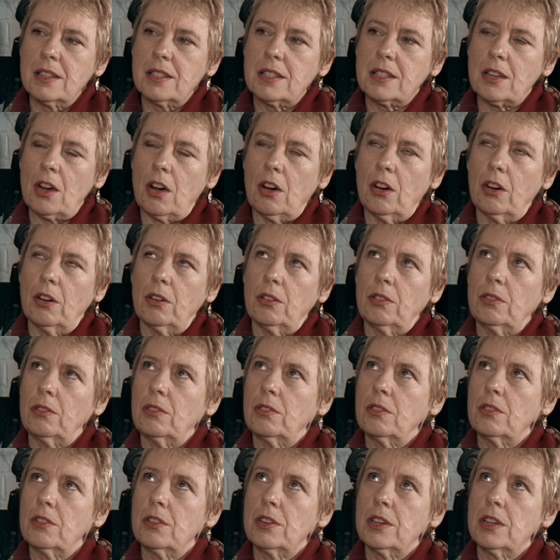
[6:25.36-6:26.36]
So
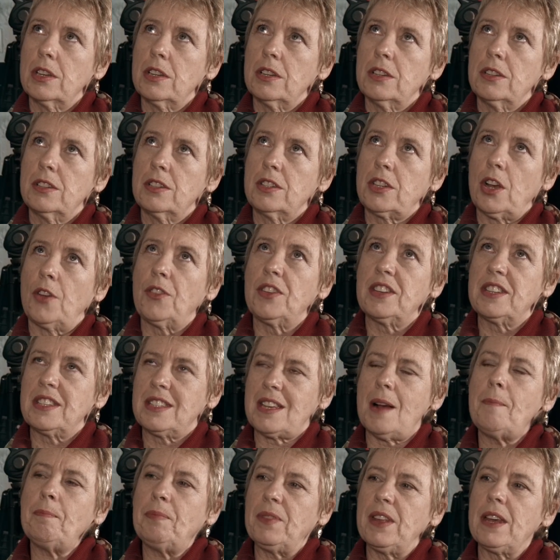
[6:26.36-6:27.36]
there's
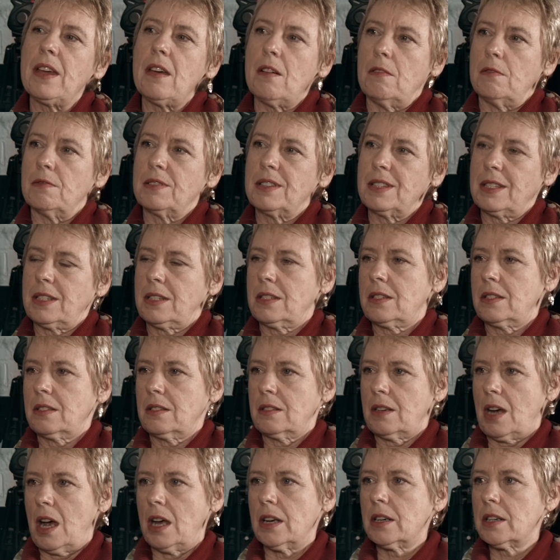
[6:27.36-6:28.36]
something else
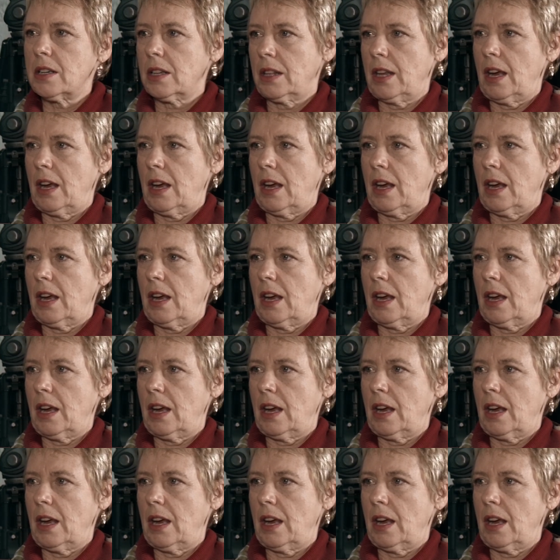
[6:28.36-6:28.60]
under